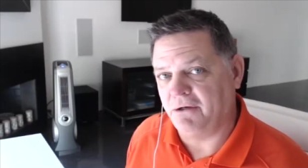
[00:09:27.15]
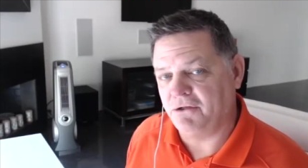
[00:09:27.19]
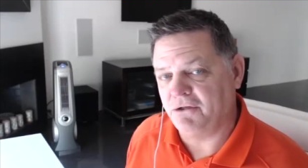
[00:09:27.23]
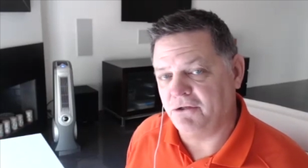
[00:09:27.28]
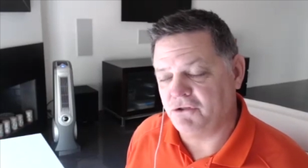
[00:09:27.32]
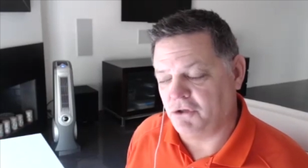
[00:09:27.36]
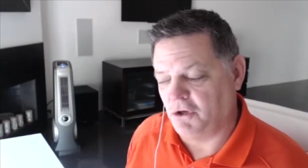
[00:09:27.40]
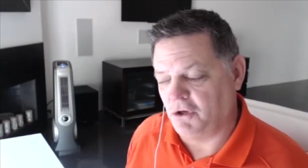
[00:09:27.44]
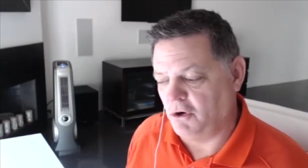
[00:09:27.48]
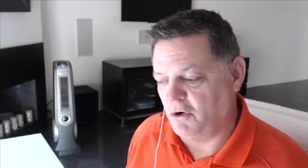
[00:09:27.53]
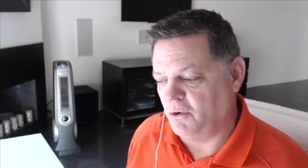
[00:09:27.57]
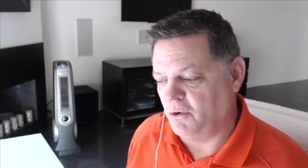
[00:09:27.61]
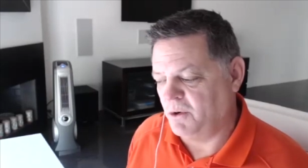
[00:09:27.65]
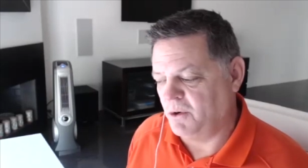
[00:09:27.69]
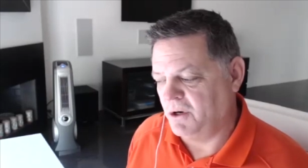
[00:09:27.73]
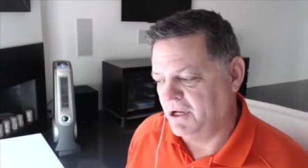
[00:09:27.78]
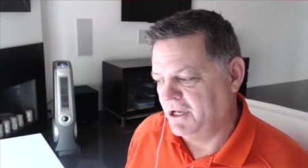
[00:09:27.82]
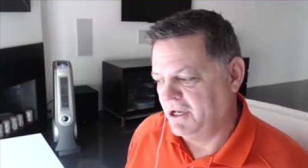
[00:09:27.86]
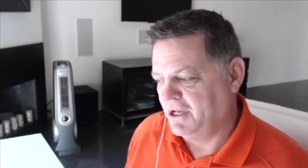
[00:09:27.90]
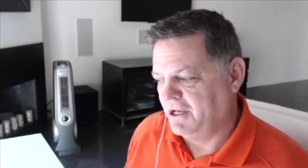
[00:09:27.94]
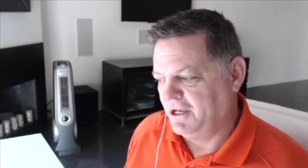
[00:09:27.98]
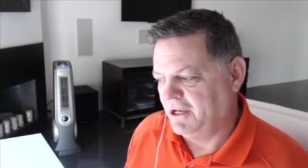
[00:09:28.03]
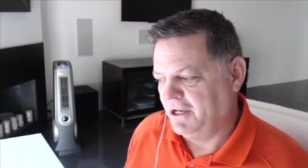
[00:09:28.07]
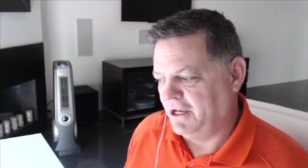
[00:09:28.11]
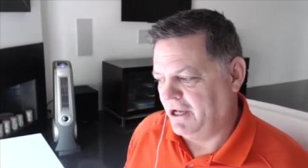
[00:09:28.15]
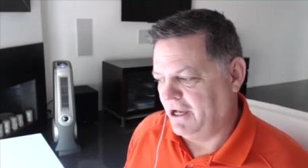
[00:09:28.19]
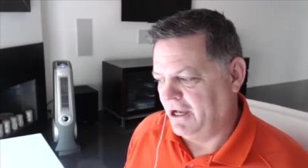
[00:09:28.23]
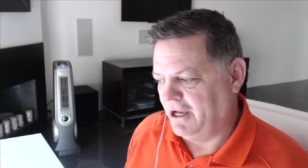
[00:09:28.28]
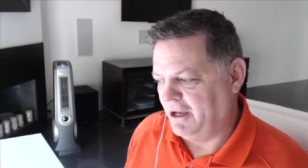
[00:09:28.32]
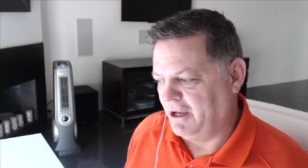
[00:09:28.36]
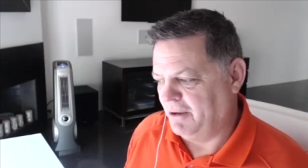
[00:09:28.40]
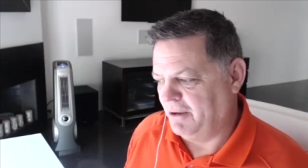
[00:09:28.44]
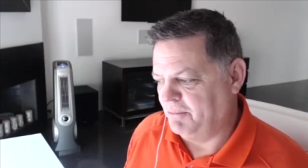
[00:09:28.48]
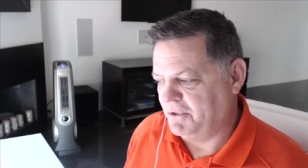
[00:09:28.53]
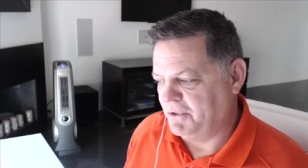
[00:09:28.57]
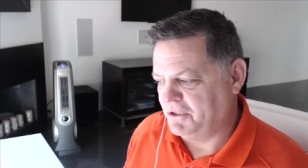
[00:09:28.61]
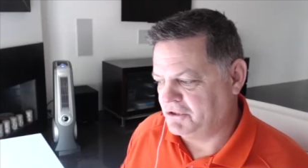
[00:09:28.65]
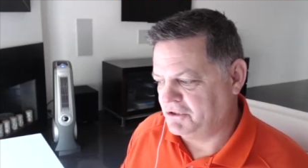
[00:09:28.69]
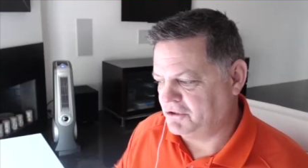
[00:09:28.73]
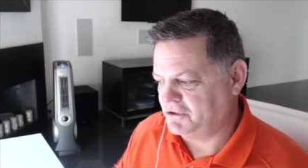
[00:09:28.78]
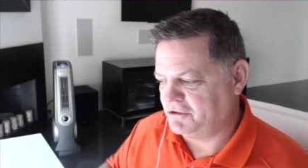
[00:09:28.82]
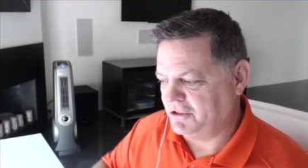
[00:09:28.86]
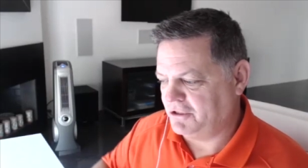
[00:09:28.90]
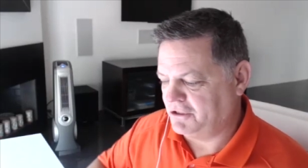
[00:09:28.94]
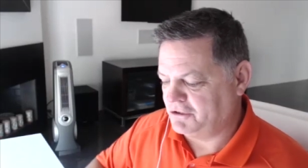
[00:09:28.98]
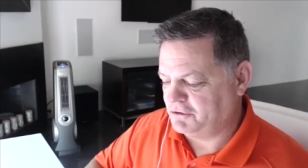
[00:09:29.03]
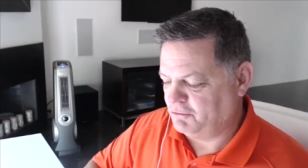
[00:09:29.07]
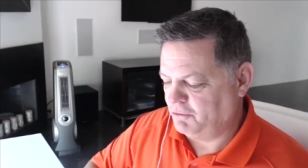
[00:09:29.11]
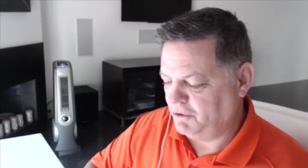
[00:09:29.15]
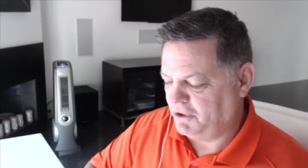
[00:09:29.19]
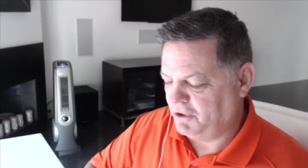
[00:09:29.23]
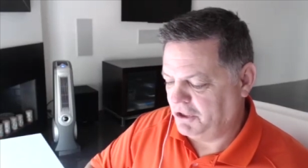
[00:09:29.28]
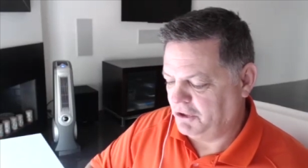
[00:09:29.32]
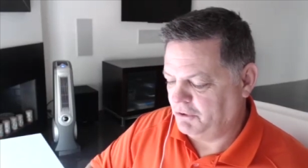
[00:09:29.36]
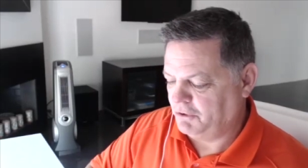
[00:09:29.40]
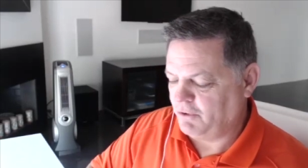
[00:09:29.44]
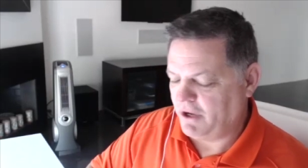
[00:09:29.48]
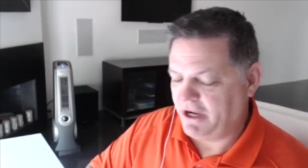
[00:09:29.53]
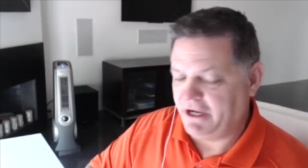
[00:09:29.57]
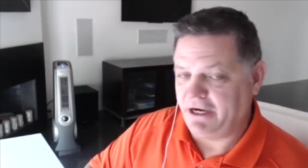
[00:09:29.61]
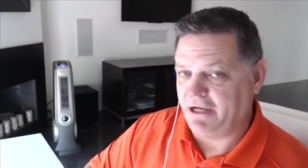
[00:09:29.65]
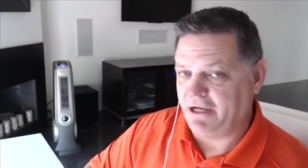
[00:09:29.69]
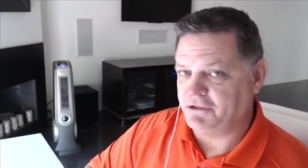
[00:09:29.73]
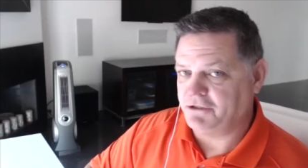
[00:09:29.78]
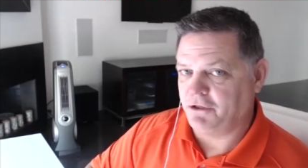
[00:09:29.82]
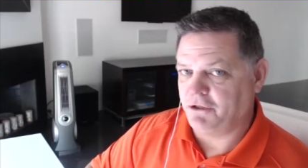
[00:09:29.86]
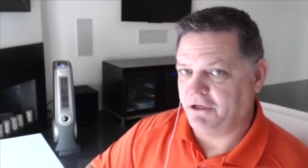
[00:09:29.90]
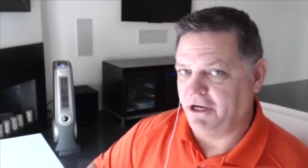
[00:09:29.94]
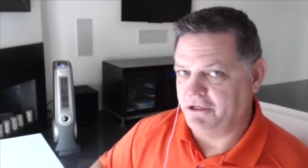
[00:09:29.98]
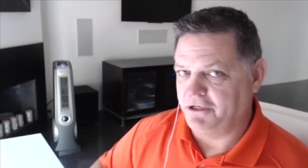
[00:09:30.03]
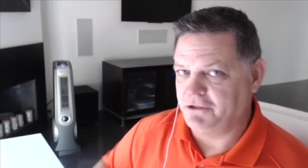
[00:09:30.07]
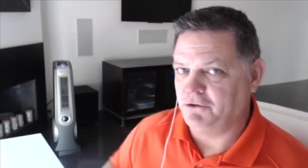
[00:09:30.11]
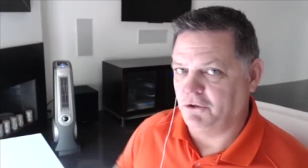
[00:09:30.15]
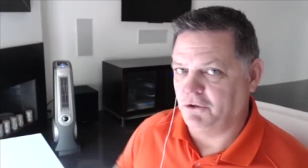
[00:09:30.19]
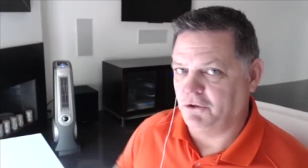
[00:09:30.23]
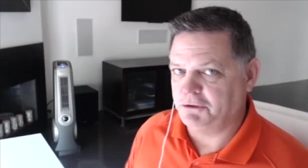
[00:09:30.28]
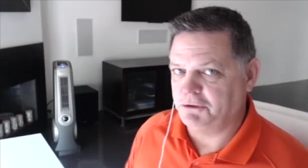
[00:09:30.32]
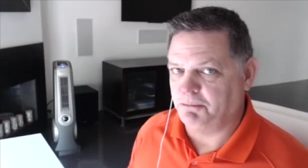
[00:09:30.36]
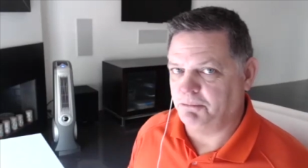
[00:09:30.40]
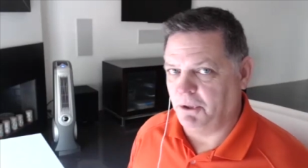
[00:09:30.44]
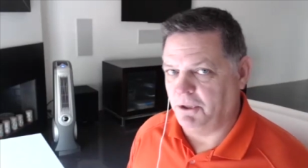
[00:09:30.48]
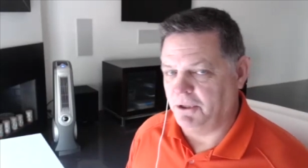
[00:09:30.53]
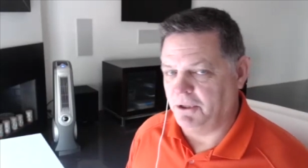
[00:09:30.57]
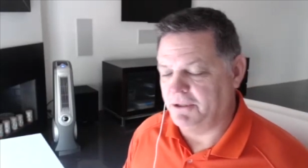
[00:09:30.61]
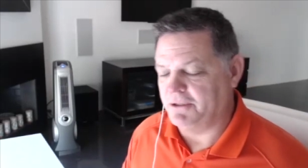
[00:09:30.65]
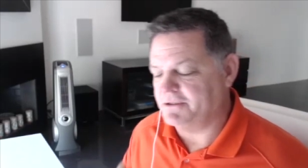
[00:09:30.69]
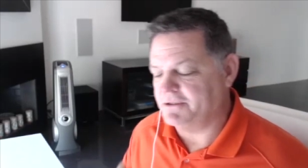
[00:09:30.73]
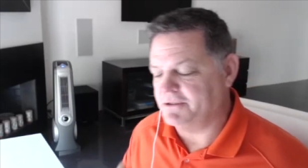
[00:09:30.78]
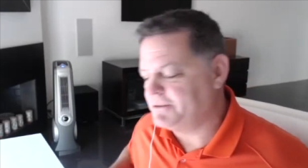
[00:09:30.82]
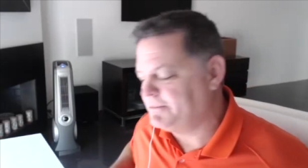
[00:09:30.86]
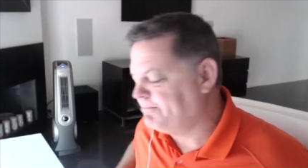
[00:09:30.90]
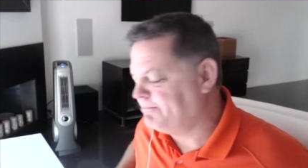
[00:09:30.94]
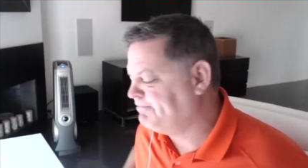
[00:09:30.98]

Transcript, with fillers: So um, it's it's really great educational experience.